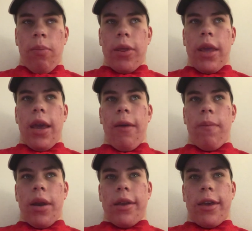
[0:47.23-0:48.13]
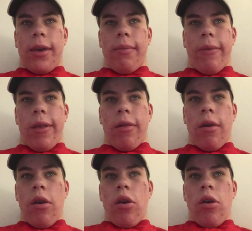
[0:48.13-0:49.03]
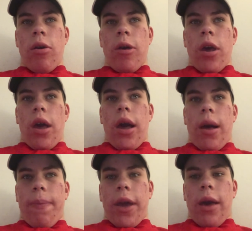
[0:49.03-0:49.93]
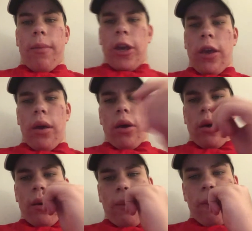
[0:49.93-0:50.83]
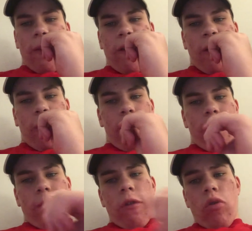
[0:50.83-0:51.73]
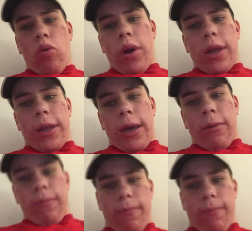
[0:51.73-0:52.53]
But they have been a team that's upcoming for a while now.